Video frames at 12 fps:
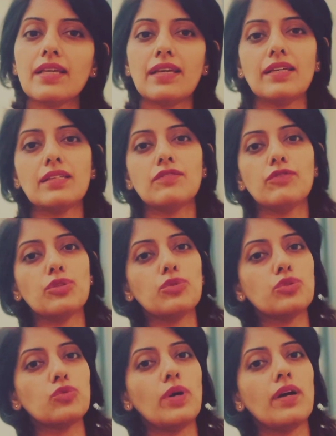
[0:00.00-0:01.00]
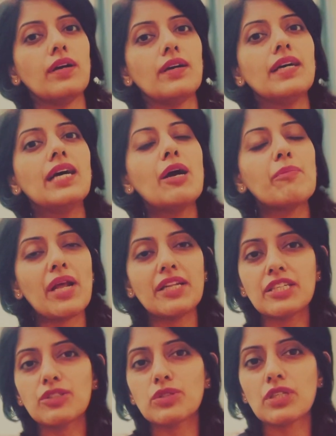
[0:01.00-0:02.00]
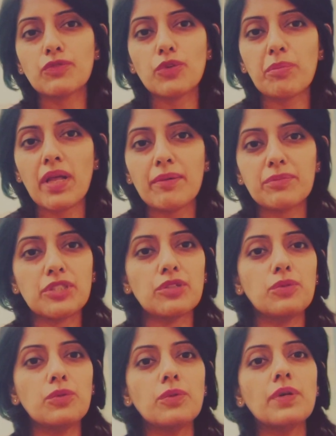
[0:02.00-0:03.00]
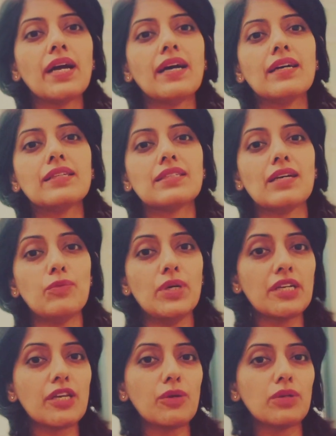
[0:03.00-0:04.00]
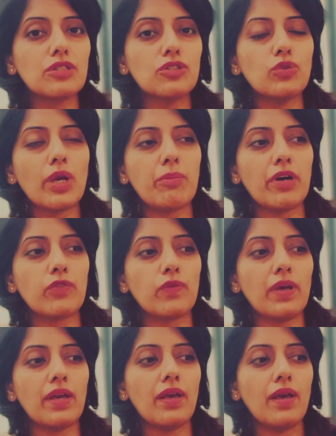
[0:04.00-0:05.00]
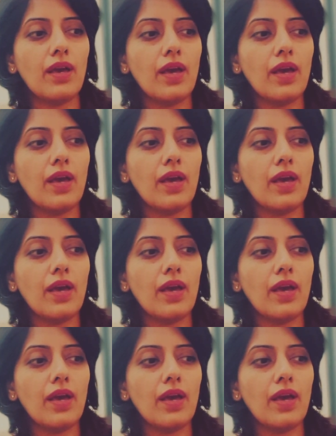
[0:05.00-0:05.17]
and for those who are planning to sit for Plab 2 and are working on the UK pathway,